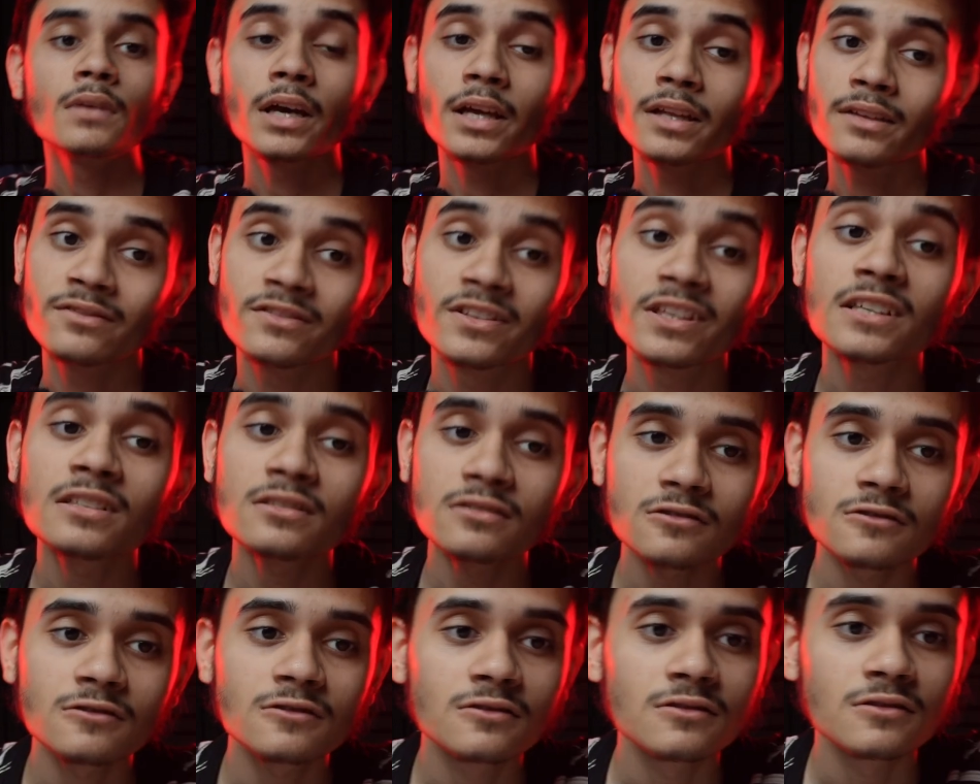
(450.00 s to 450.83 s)
And
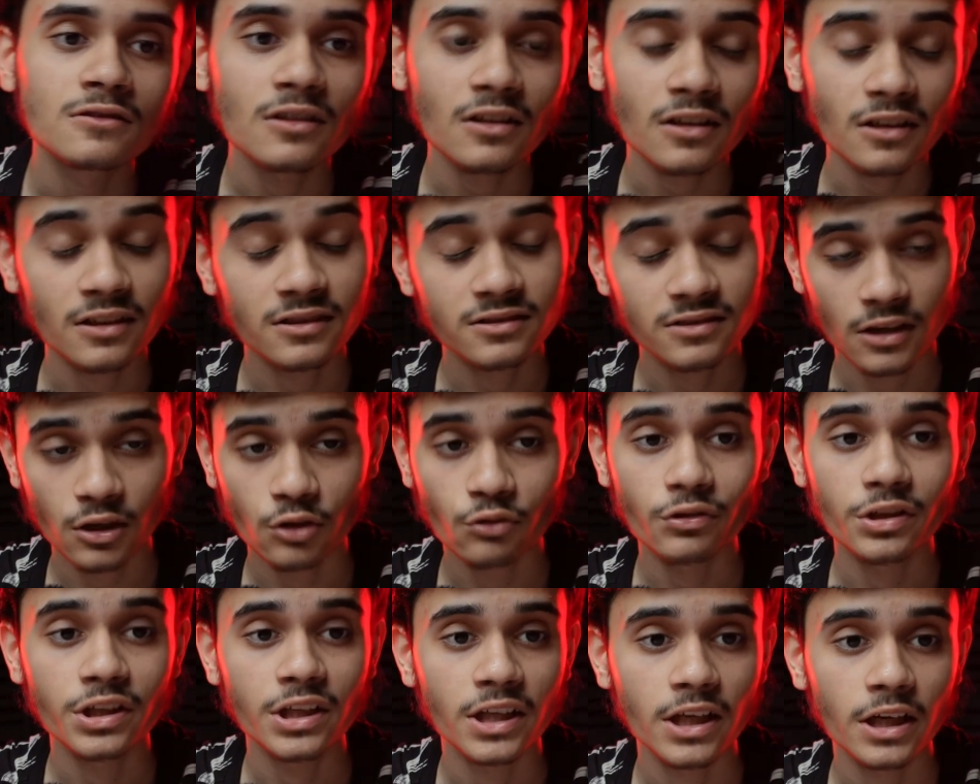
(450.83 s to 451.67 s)
this is
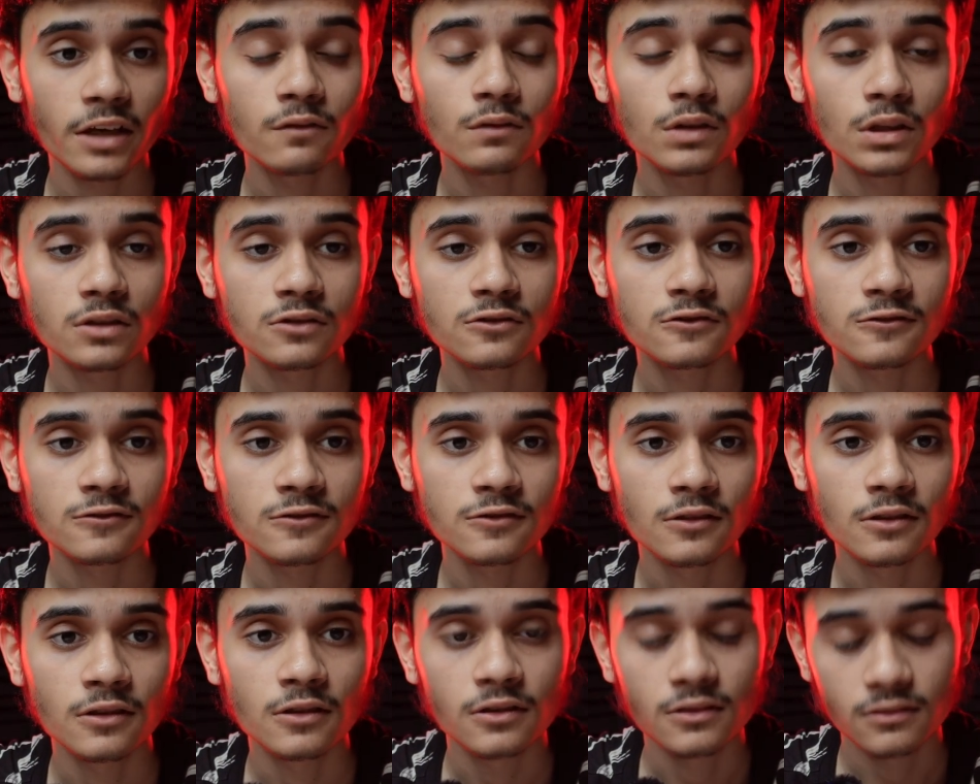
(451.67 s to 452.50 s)
how an AI works.
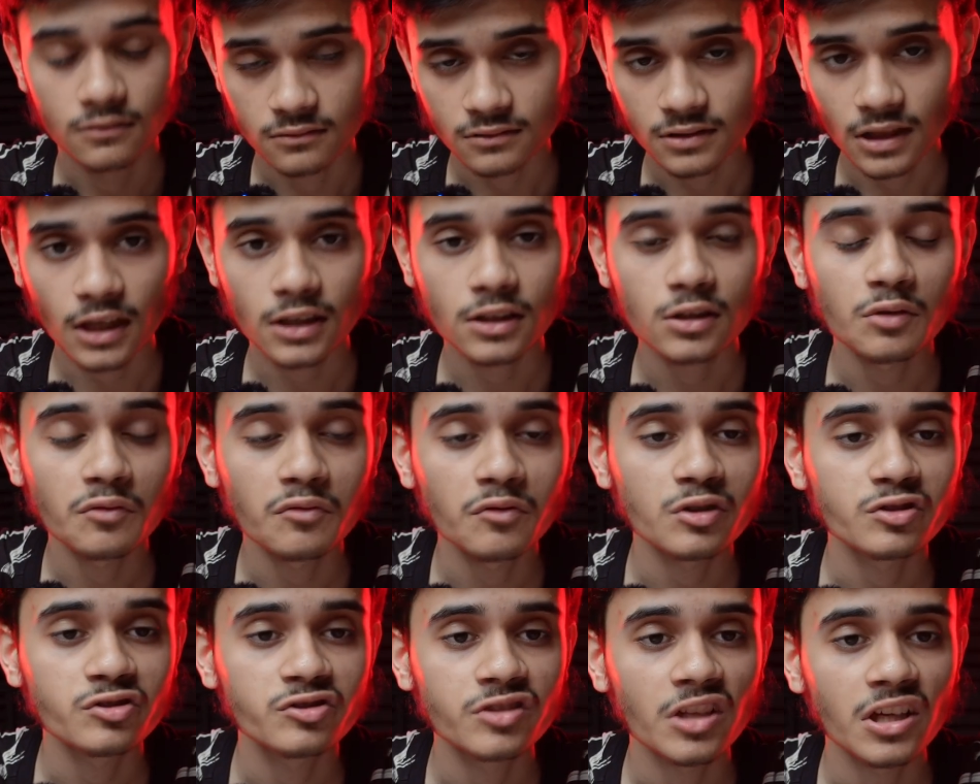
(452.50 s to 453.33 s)
Thank you
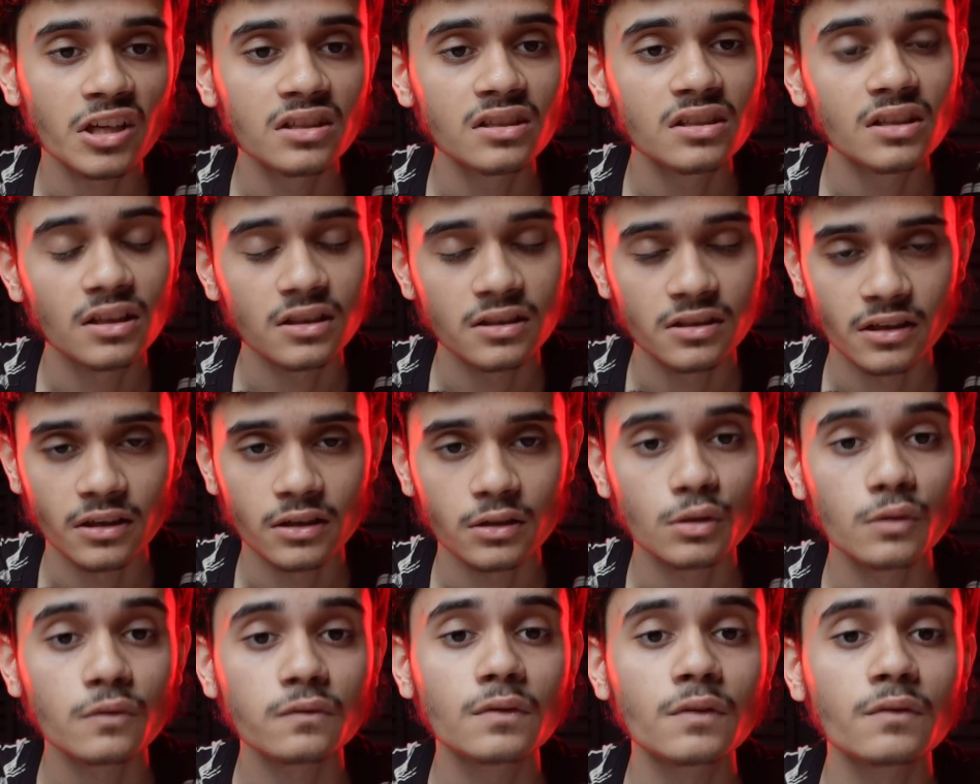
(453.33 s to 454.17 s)
for staying till the
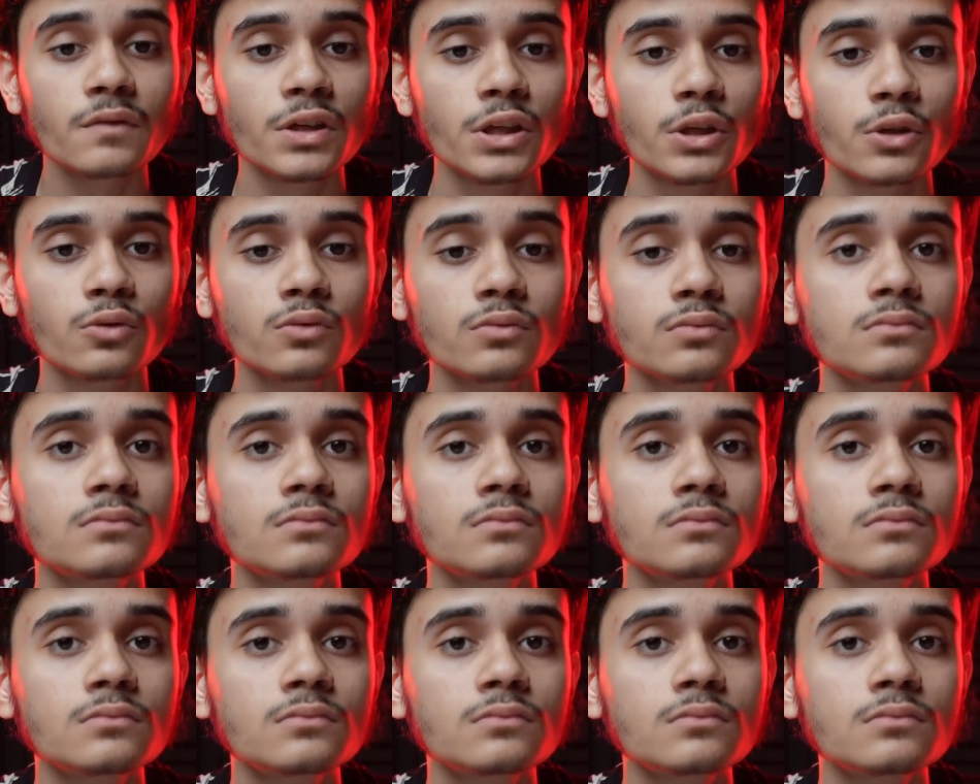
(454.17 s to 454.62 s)
end of the video.